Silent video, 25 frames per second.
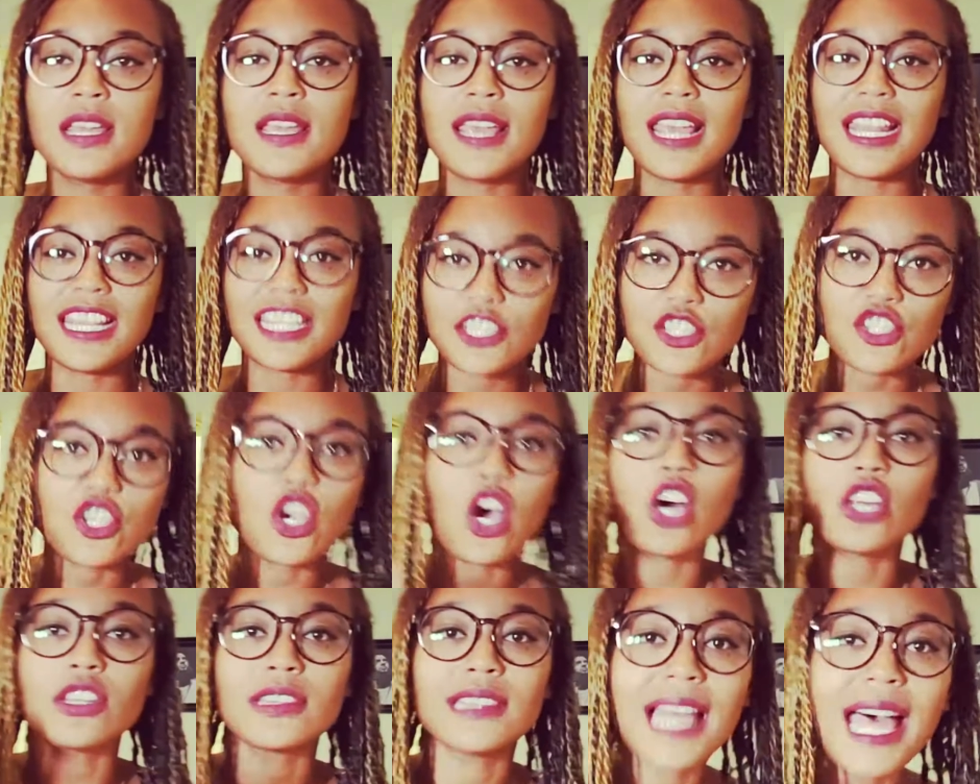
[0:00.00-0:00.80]
and it's
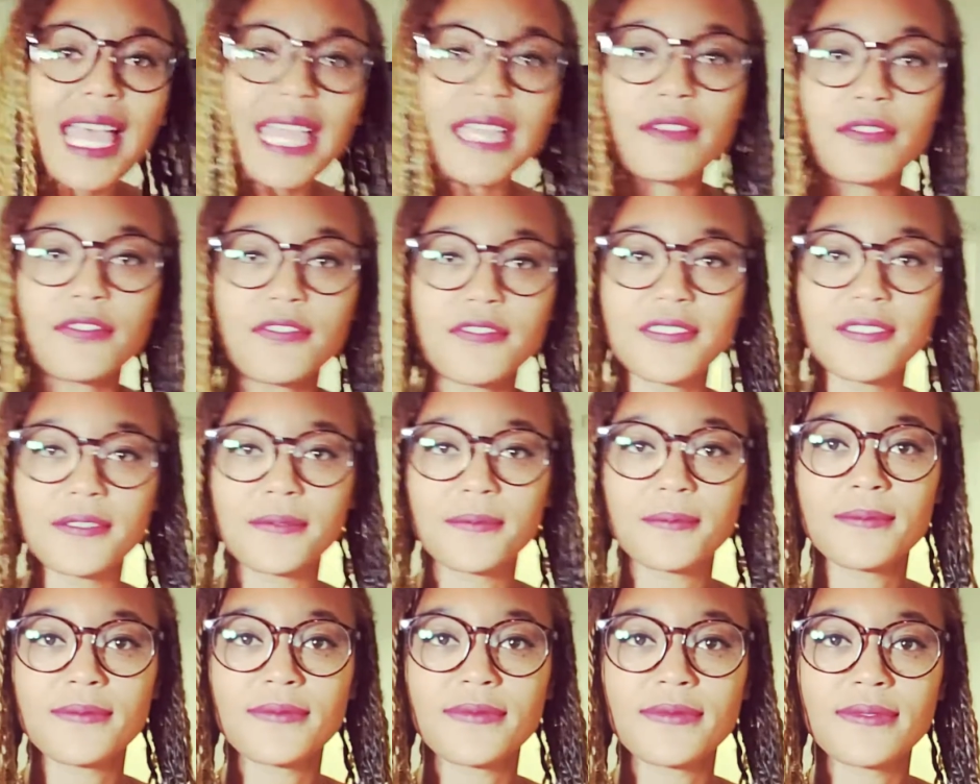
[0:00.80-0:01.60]
called life.
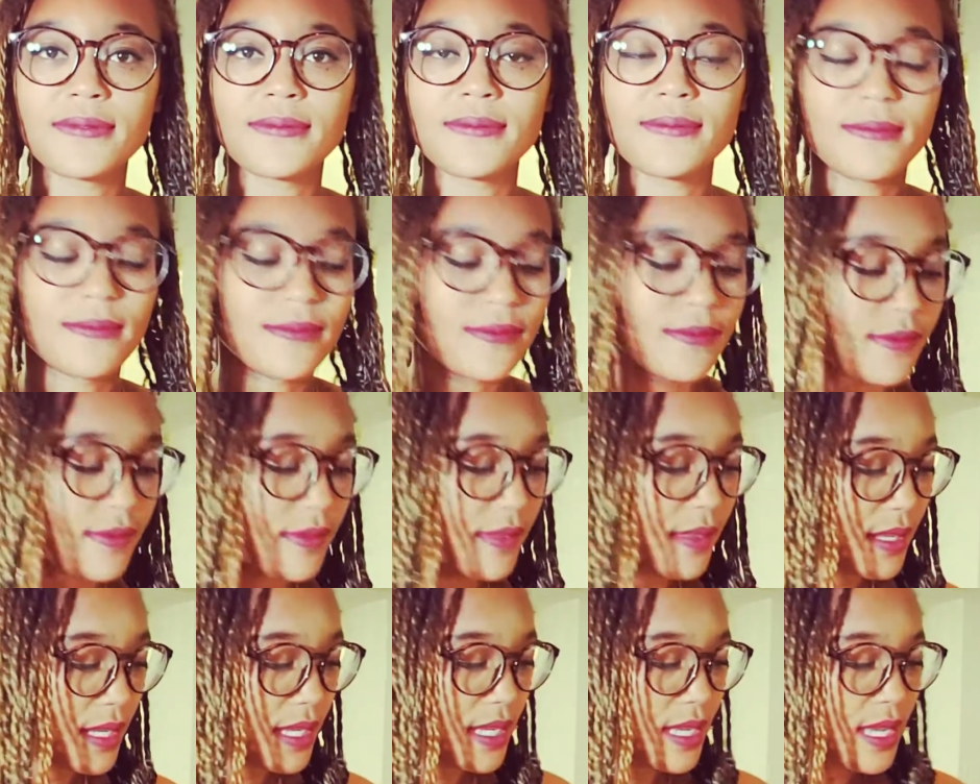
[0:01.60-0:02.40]

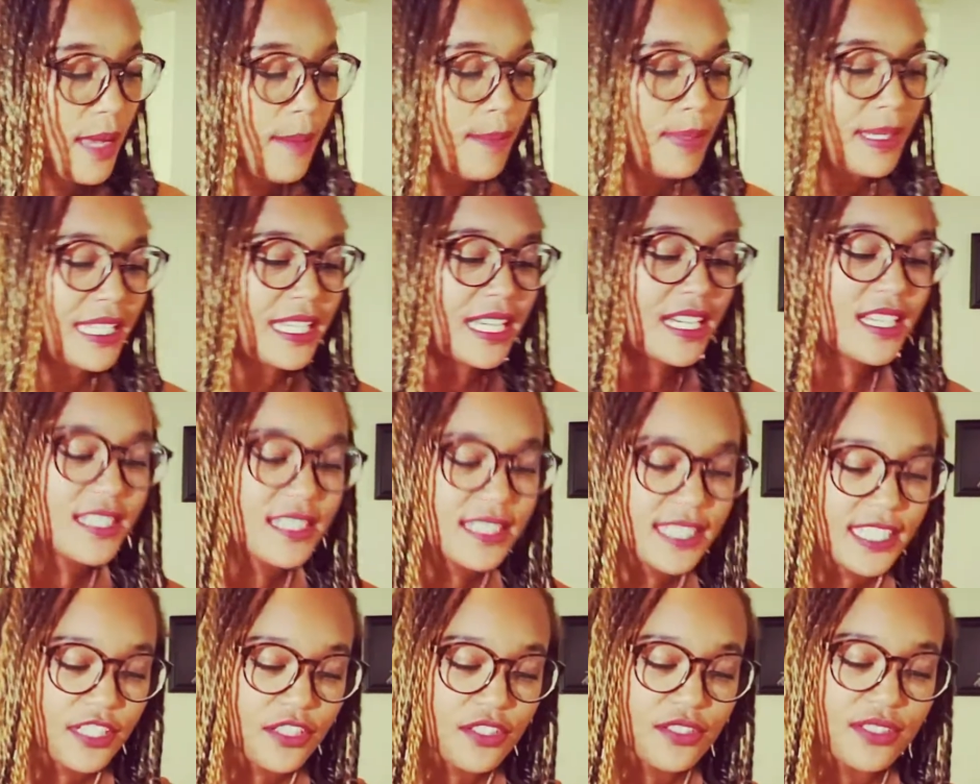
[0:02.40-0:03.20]

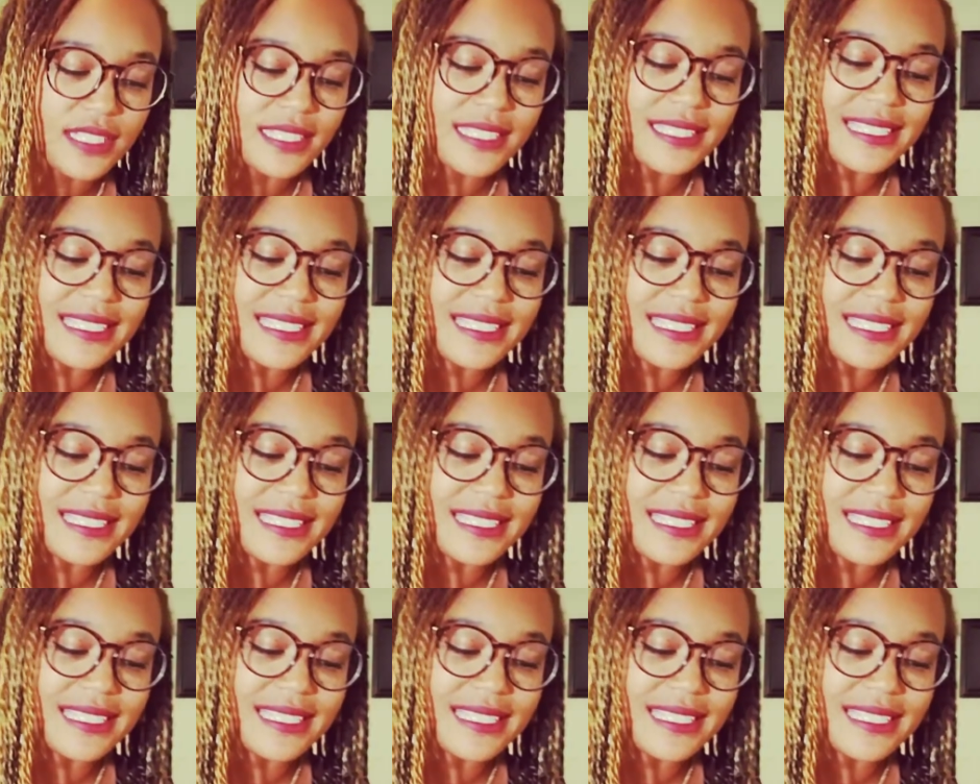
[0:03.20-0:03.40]
Because here's the